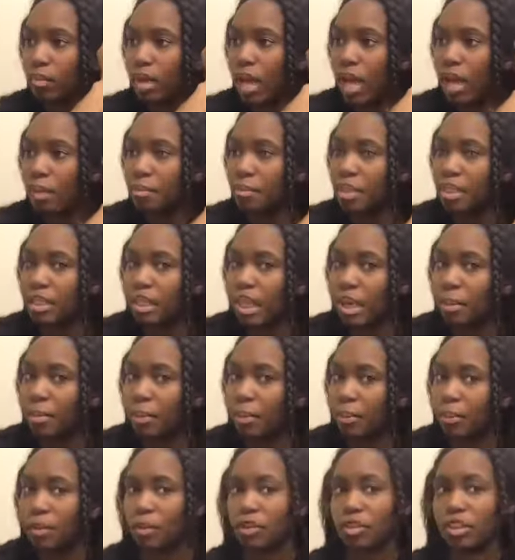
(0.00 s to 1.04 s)
I'm the type
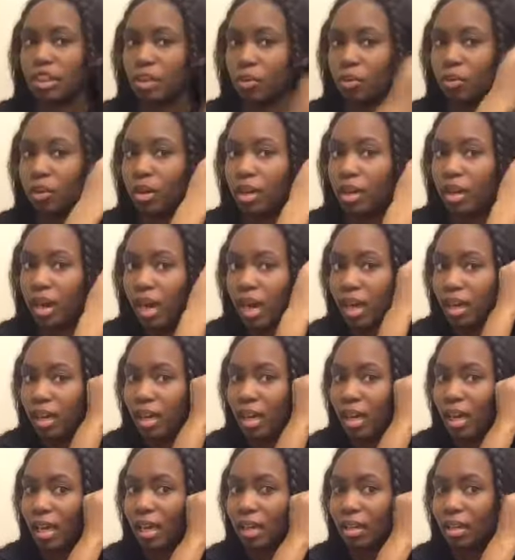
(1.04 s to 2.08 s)
of person where I
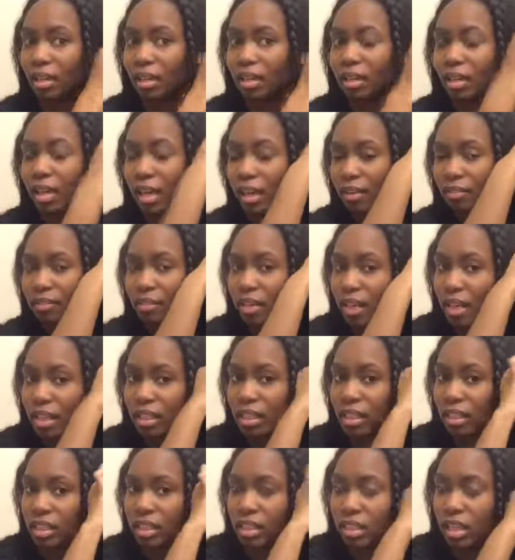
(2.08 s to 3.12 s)
like life
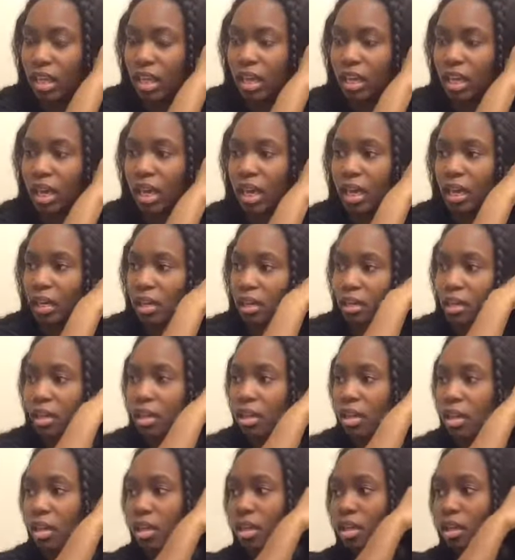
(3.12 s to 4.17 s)
lessons. I like
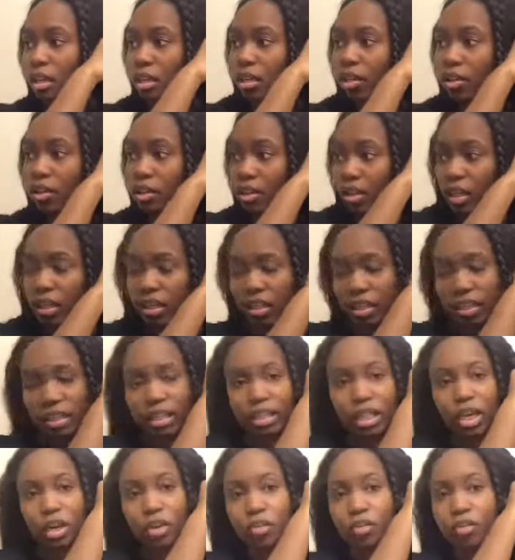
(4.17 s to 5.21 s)
learning,
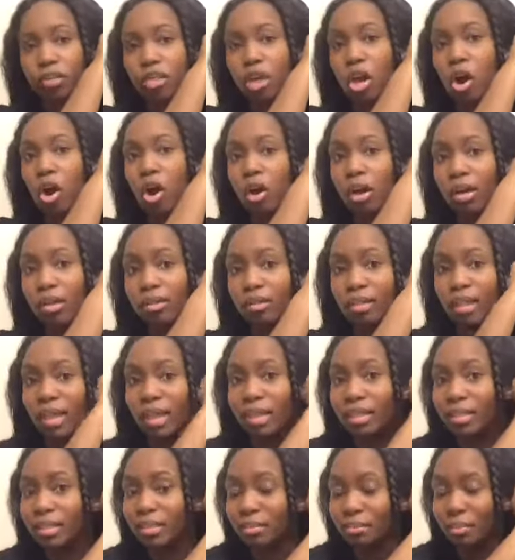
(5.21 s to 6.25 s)
self-taught.
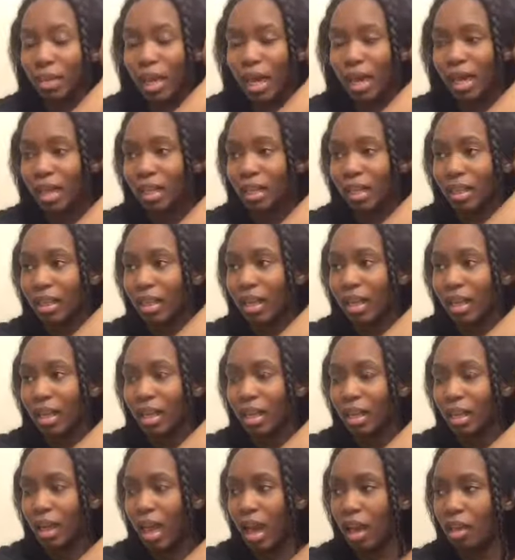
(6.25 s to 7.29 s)
That's my
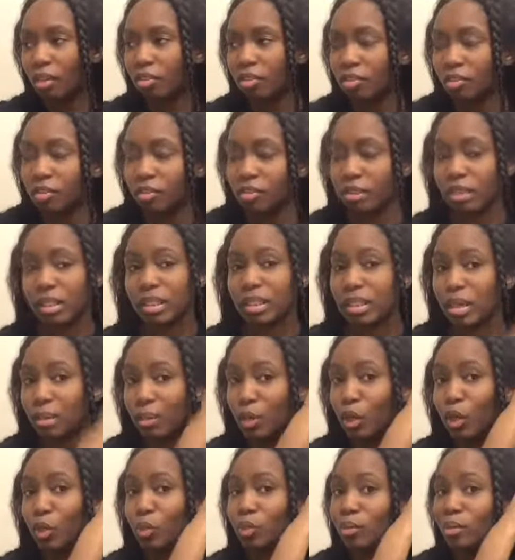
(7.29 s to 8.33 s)
thing. I don't know if it's because
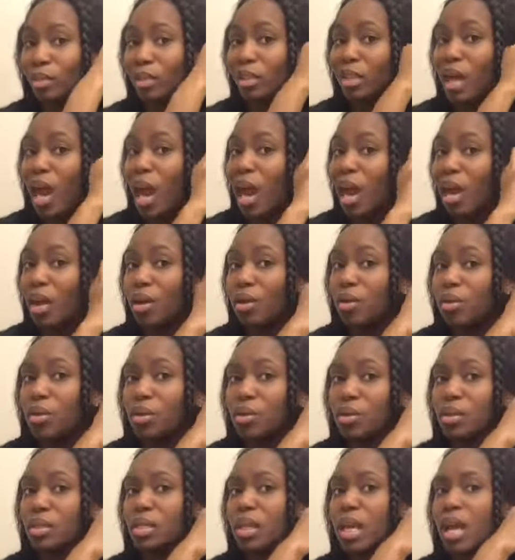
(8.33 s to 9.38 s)
I'm an only
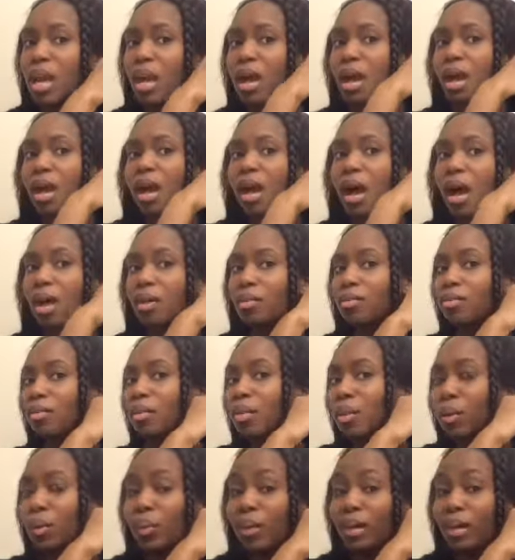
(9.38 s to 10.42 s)
child. I don't
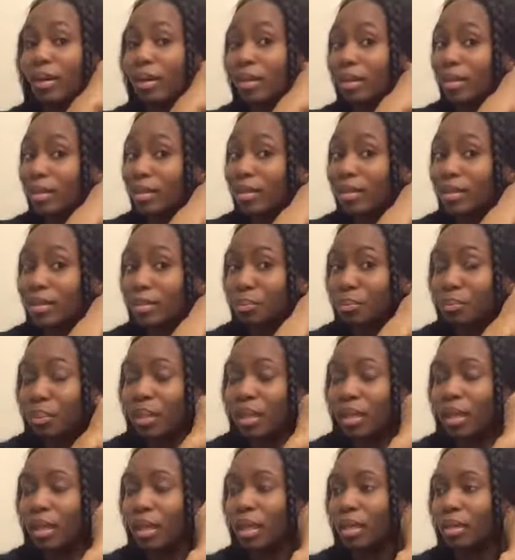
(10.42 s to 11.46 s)
know what it is,
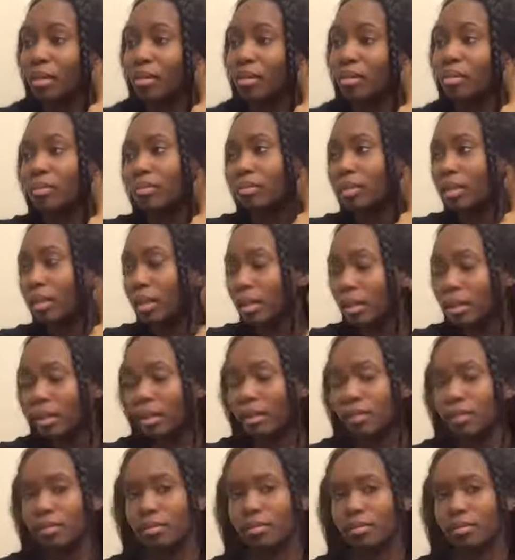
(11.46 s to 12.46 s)
but you know.